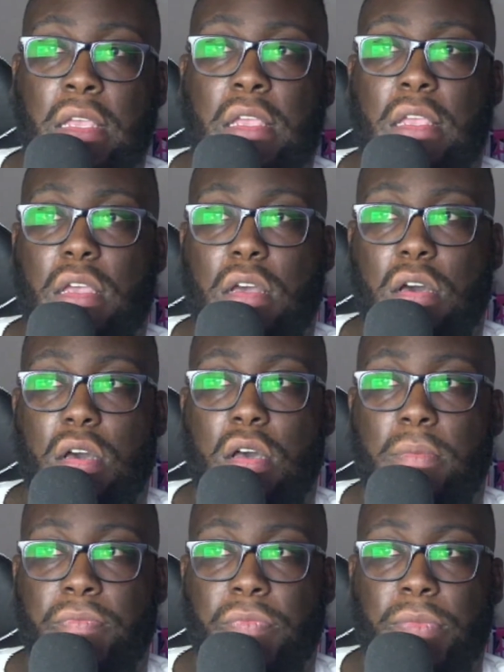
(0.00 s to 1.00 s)

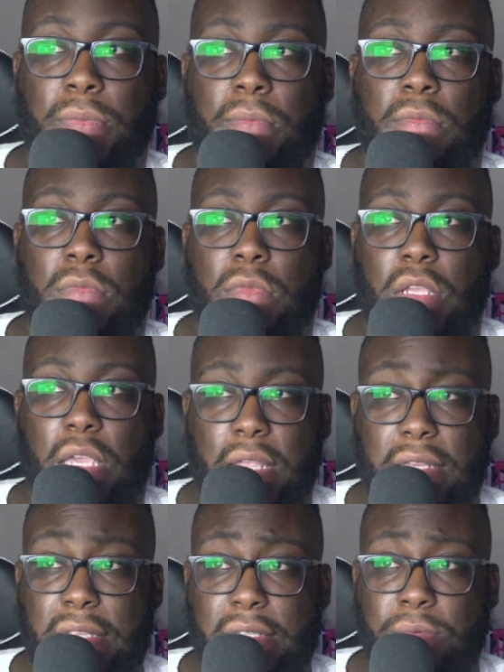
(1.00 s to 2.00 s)
Um,
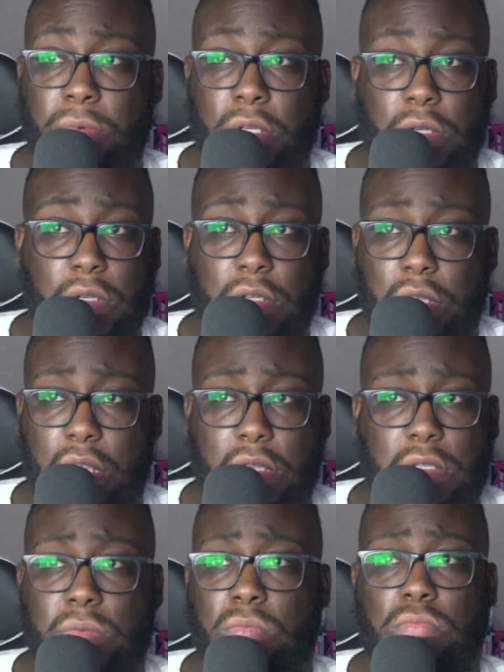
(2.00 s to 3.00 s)
it's
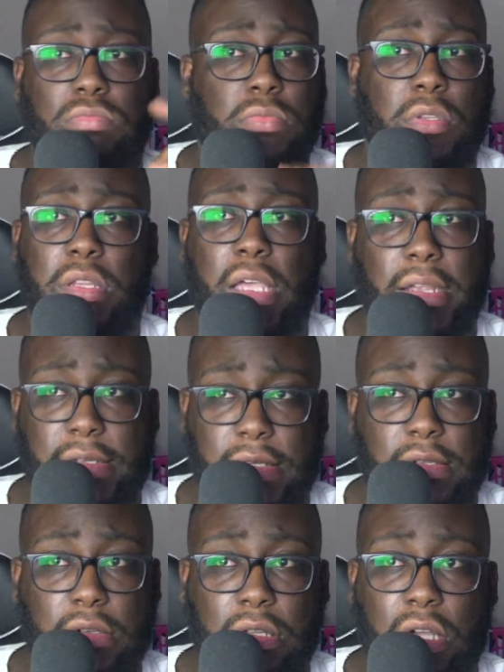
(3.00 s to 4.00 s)
the lightest in
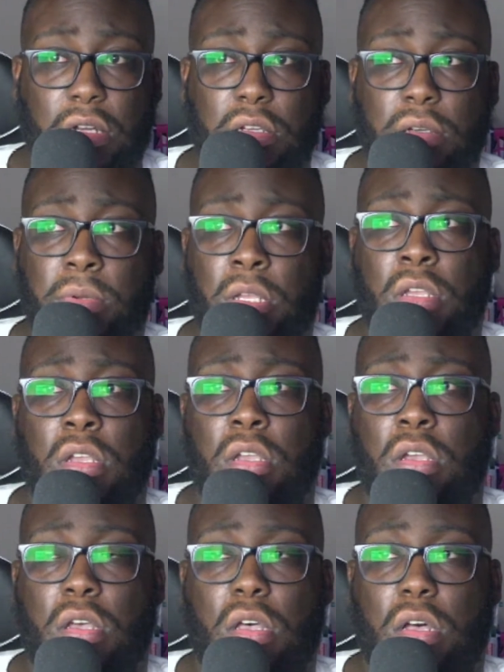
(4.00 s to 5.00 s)
their lineup.
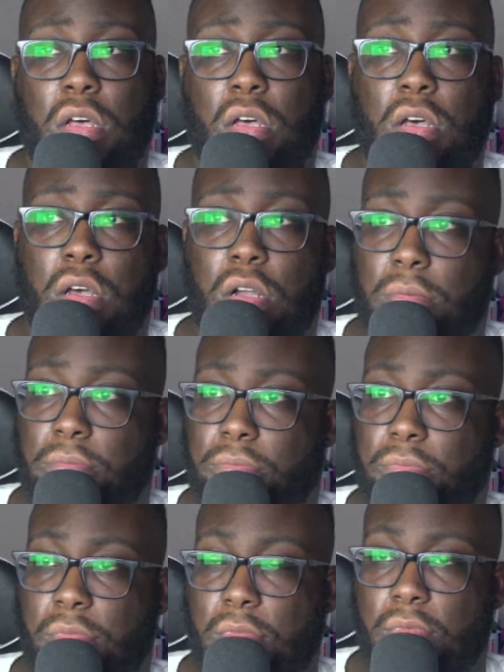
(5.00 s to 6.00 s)
Um,
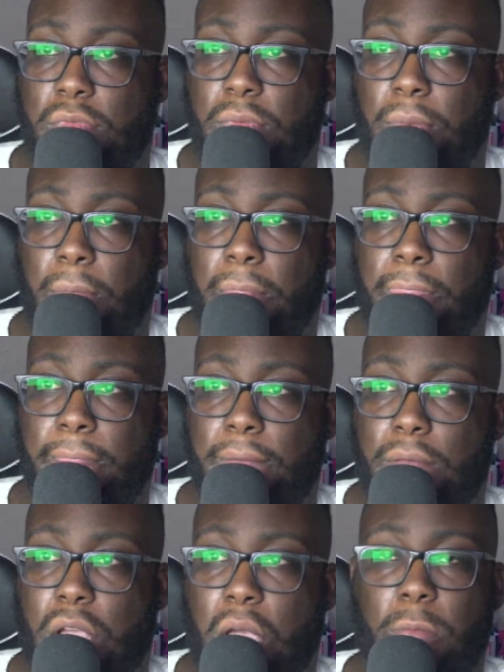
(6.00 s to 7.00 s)

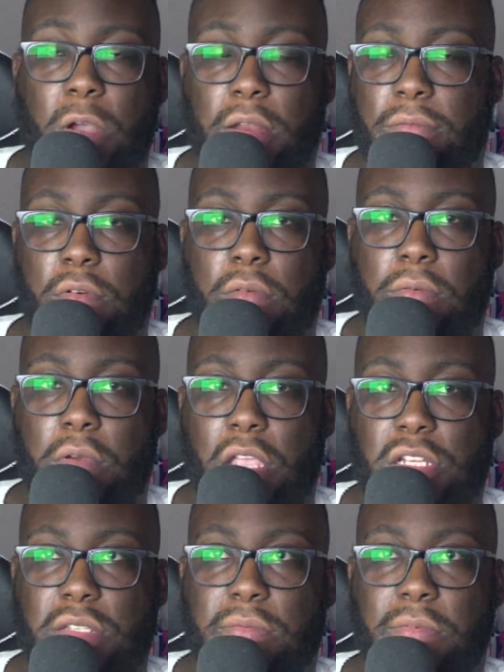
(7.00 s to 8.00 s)
I'm waiting for
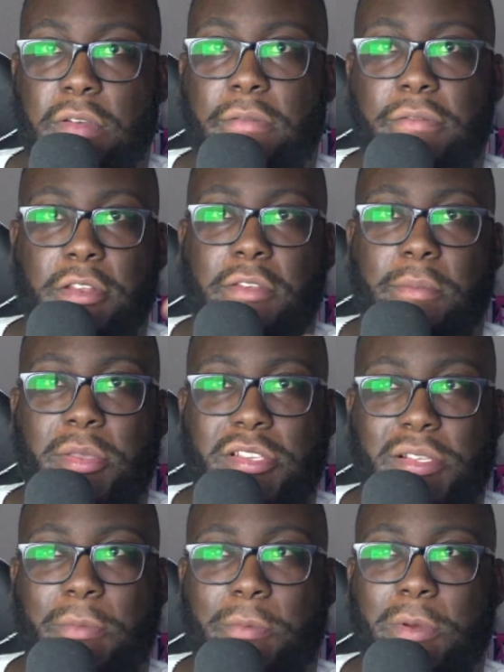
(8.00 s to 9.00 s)
actually funny because
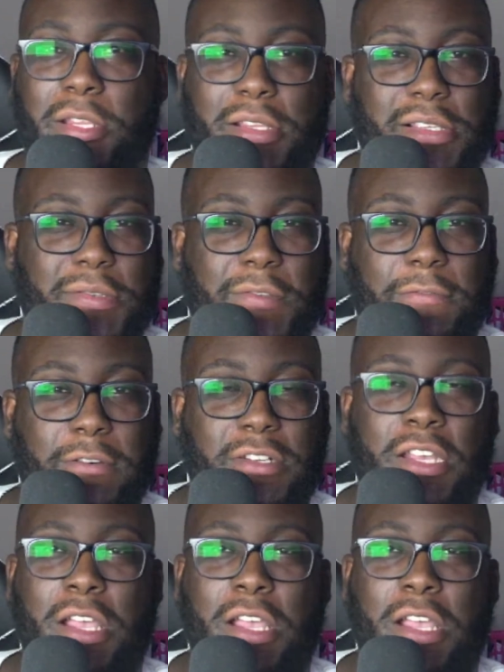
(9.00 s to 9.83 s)
I'm reading this on the third.